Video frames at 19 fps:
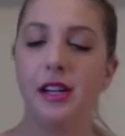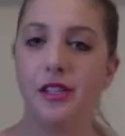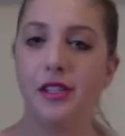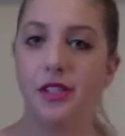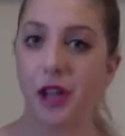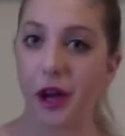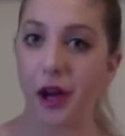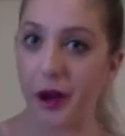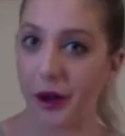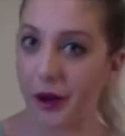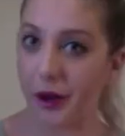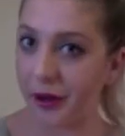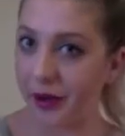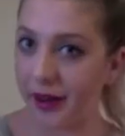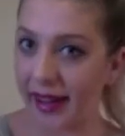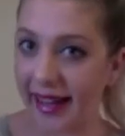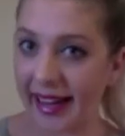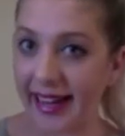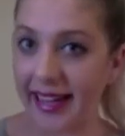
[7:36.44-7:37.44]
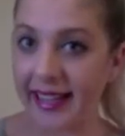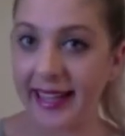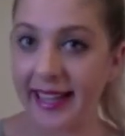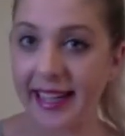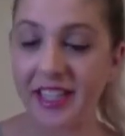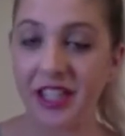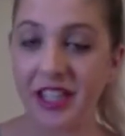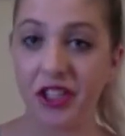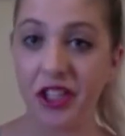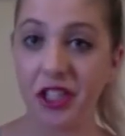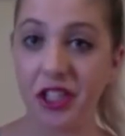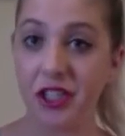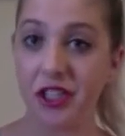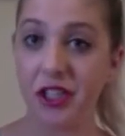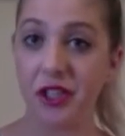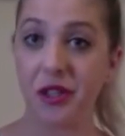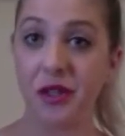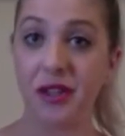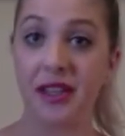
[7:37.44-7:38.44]
So in addition
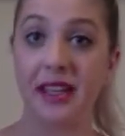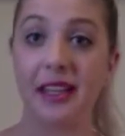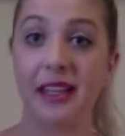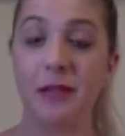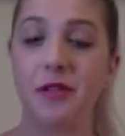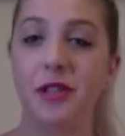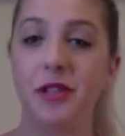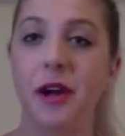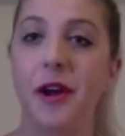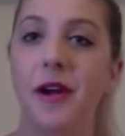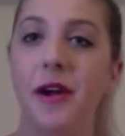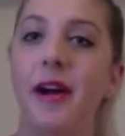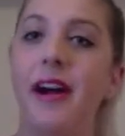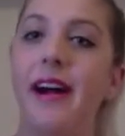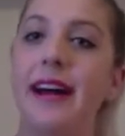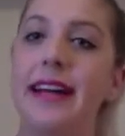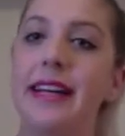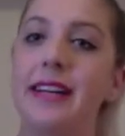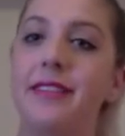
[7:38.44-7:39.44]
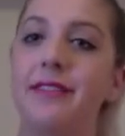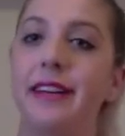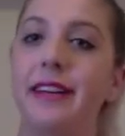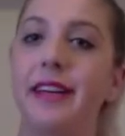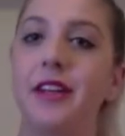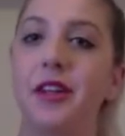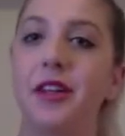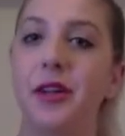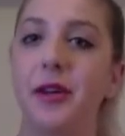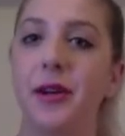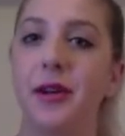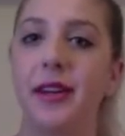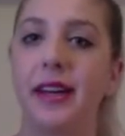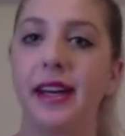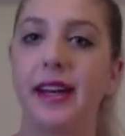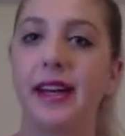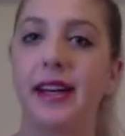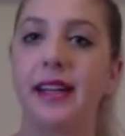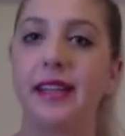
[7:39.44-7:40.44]
to Calypso, I've
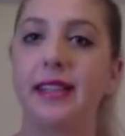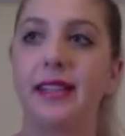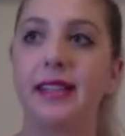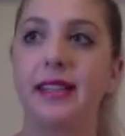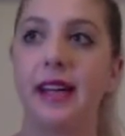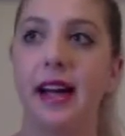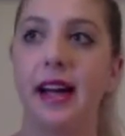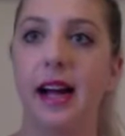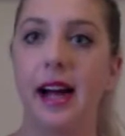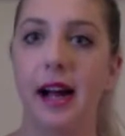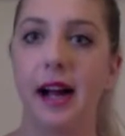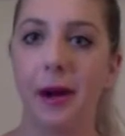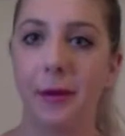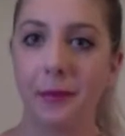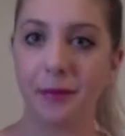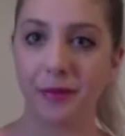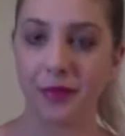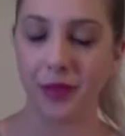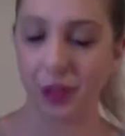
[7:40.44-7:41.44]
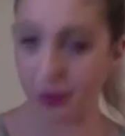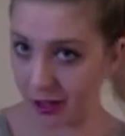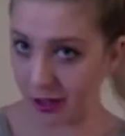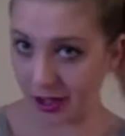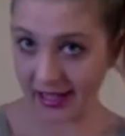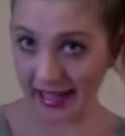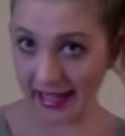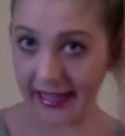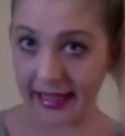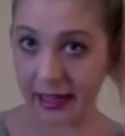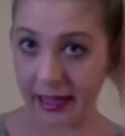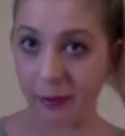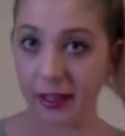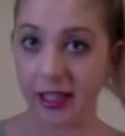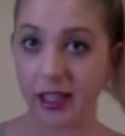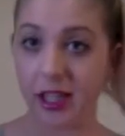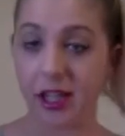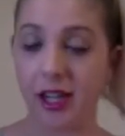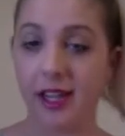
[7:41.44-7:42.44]
included the routine that
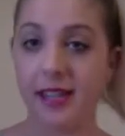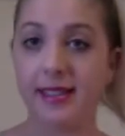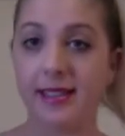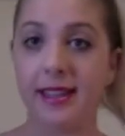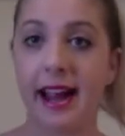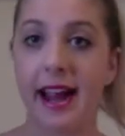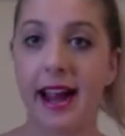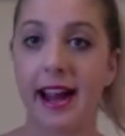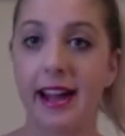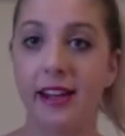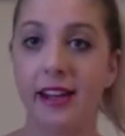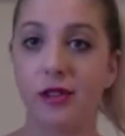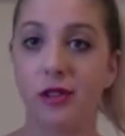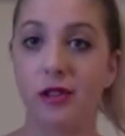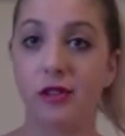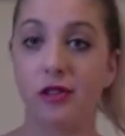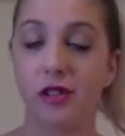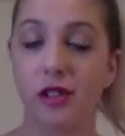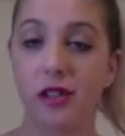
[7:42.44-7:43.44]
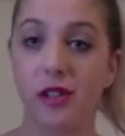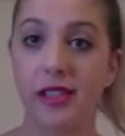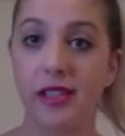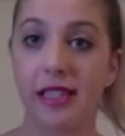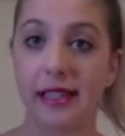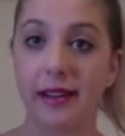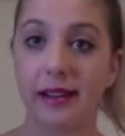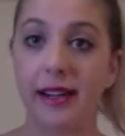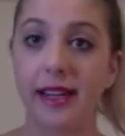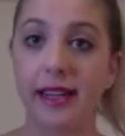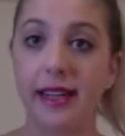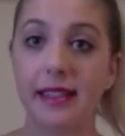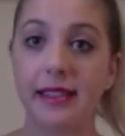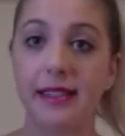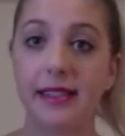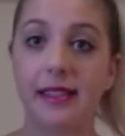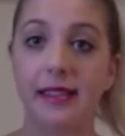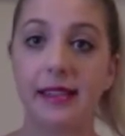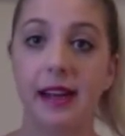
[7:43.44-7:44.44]
we learnt and also the
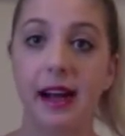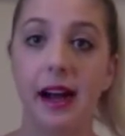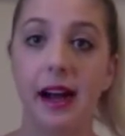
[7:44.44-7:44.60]
lyrics.